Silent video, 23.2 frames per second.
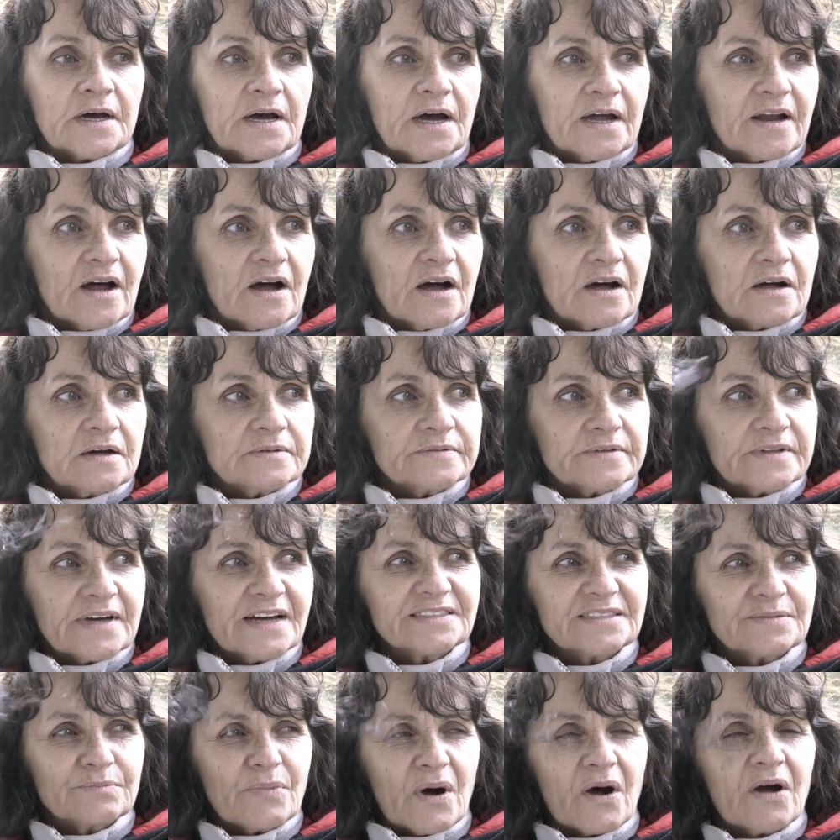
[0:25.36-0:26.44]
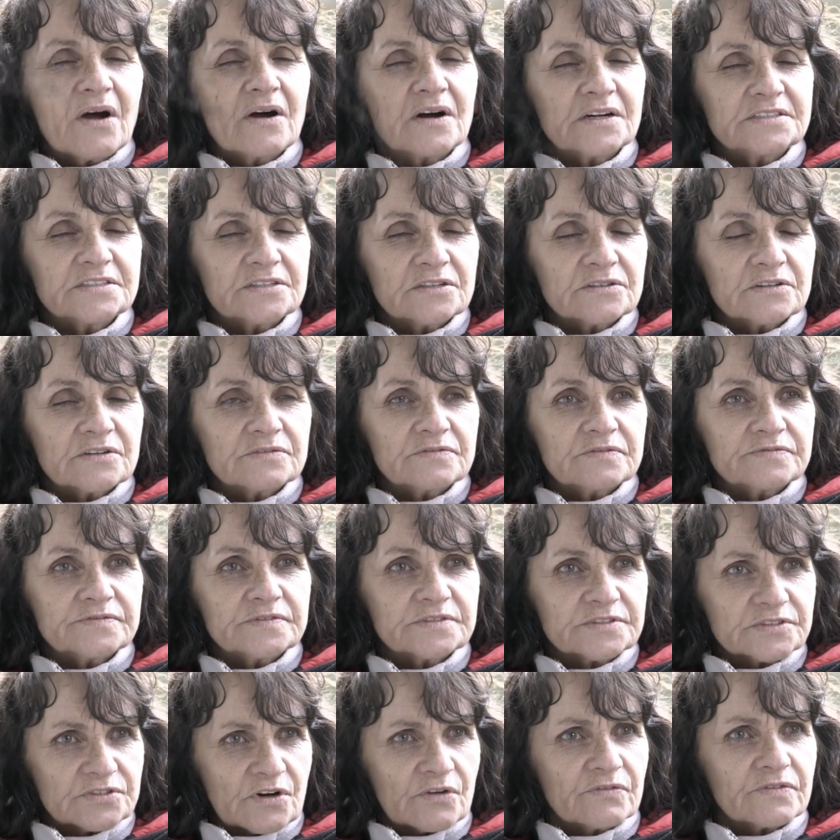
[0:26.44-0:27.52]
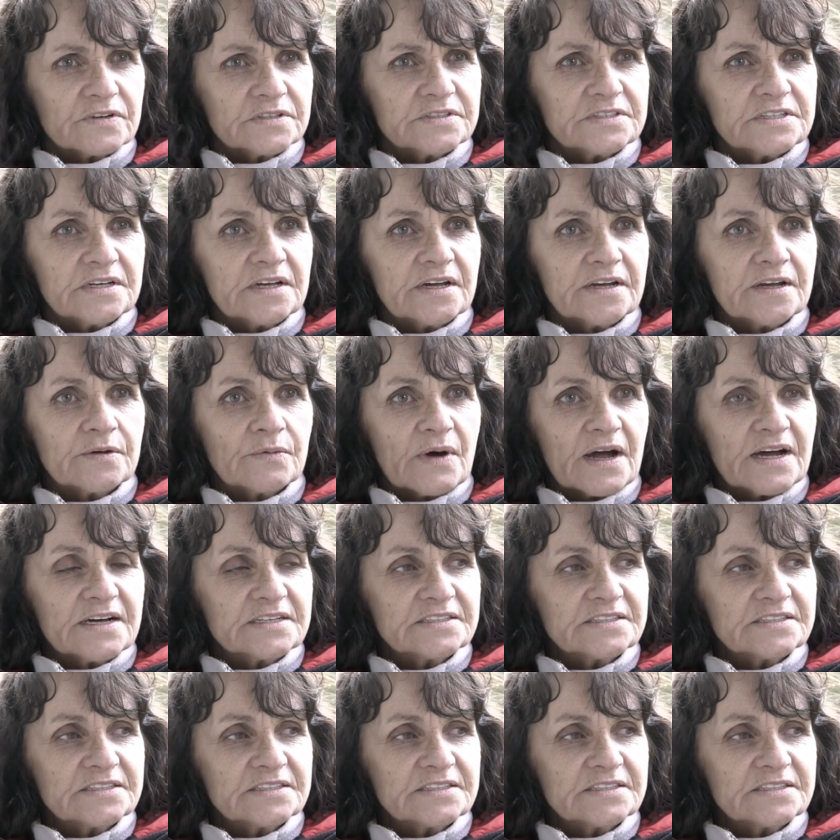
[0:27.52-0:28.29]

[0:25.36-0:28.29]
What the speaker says: And that's my idea of sovereignty anyway,